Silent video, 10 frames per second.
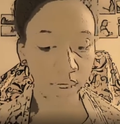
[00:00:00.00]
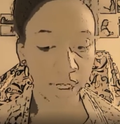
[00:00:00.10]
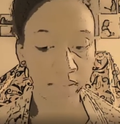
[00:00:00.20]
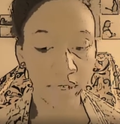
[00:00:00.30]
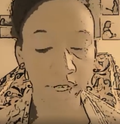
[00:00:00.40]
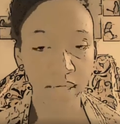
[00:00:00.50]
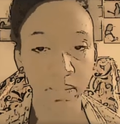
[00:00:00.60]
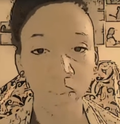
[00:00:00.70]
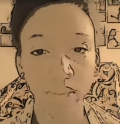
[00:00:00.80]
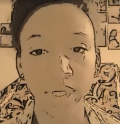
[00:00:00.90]
even in his
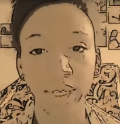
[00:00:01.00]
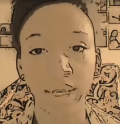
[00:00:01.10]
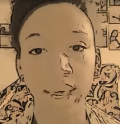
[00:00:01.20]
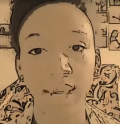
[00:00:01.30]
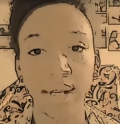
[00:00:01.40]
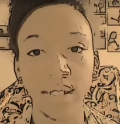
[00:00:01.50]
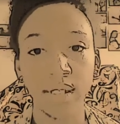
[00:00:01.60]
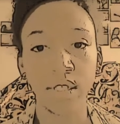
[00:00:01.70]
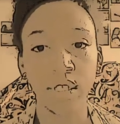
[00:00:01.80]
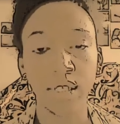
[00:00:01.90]
music, and
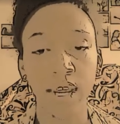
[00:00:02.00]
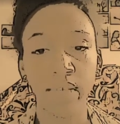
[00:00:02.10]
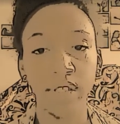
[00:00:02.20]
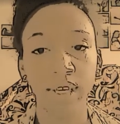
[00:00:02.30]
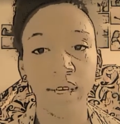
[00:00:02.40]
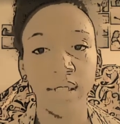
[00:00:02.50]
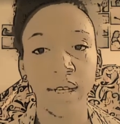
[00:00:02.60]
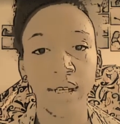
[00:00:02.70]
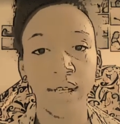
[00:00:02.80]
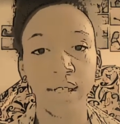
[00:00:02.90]
just in everything that
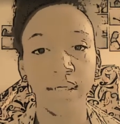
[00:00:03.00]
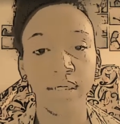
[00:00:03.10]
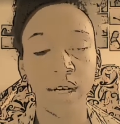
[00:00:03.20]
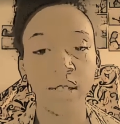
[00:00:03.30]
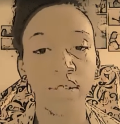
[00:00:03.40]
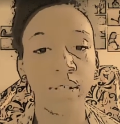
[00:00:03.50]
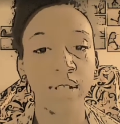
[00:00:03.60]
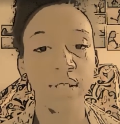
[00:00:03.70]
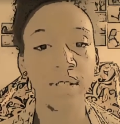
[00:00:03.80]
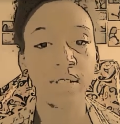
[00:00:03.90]
he does, you
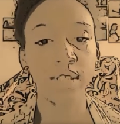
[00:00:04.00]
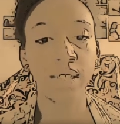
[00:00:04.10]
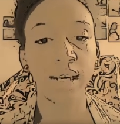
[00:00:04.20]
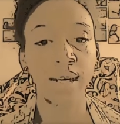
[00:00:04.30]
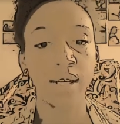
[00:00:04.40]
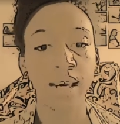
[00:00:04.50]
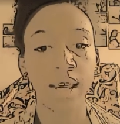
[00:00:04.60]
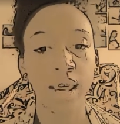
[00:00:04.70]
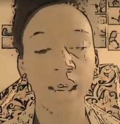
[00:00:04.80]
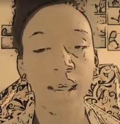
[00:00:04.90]
can see
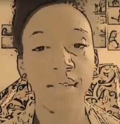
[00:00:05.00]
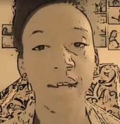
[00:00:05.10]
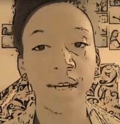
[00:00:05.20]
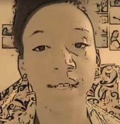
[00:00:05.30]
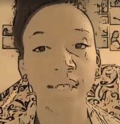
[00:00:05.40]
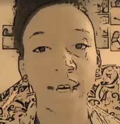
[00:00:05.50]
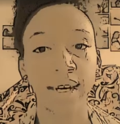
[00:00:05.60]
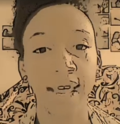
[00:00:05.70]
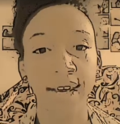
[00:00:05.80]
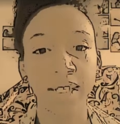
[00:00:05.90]
that he's like an
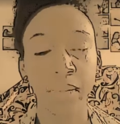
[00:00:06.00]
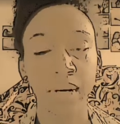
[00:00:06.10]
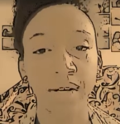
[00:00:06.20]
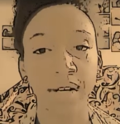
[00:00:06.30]
expert